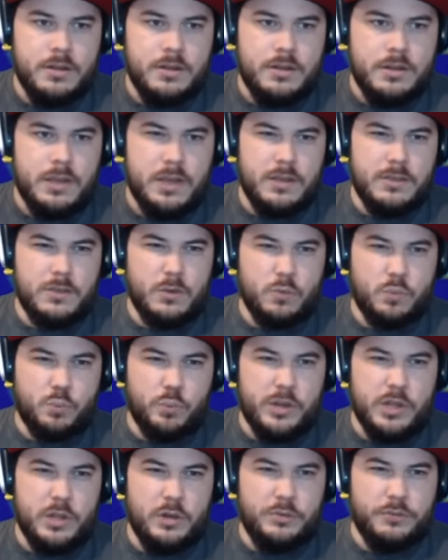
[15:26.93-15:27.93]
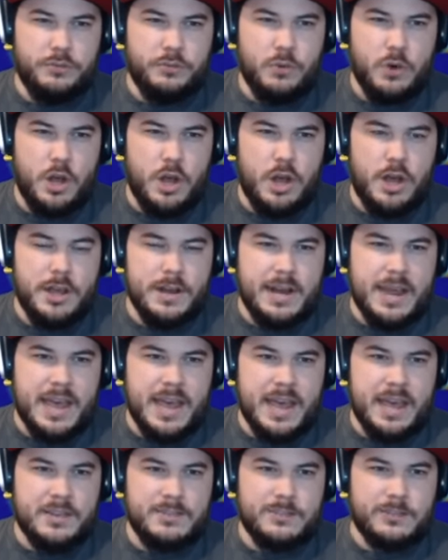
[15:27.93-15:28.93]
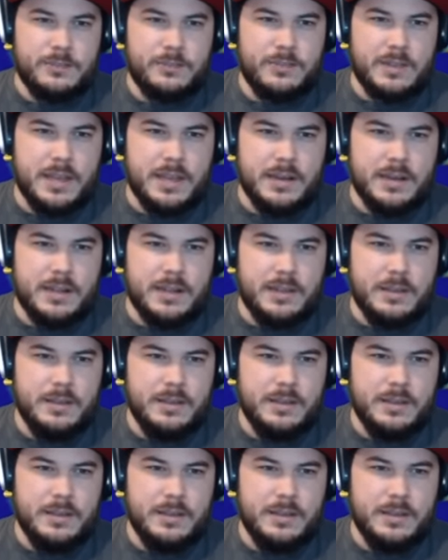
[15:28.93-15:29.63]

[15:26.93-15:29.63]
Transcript: He's a real fraud, ask Sandy.